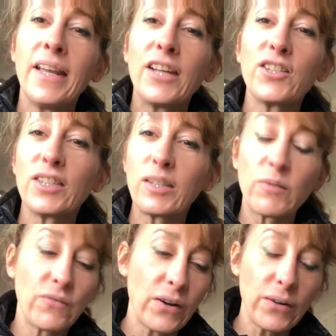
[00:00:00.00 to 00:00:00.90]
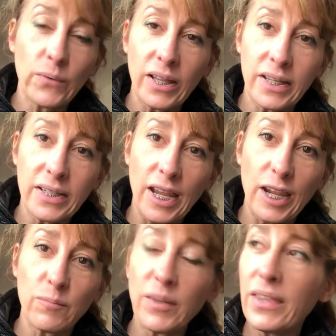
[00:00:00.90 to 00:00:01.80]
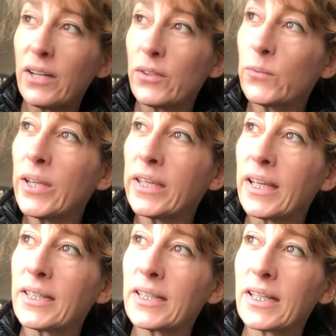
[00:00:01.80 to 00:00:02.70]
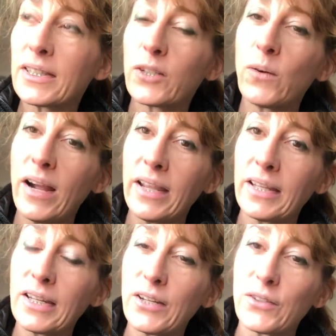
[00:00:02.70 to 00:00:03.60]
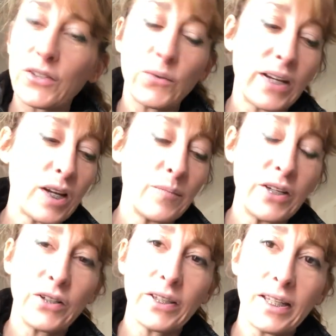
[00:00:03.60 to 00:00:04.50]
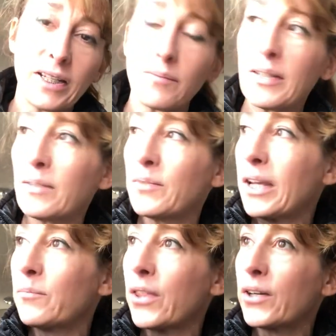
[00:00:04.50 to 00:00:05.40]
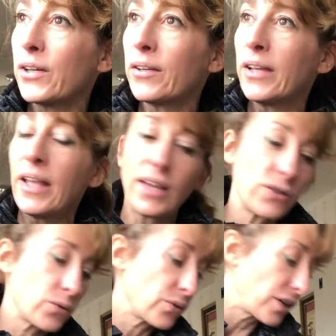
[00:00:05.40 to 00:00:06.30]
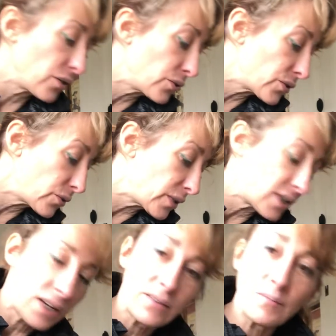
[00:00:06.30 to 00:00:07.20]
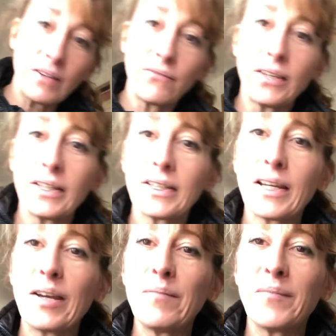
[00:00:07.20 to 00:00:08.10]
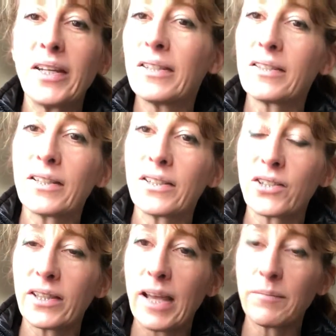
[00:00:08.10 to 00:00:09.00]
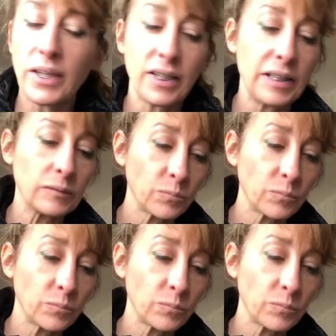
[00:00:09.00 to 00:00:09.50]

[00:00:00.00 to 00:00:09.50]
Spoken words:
and she sleeps very well at night, but then on the weekends it gets quiet here. So I come in early and I spend some time with her and Oreo, who's always down at my feet and is not such a lap kitty.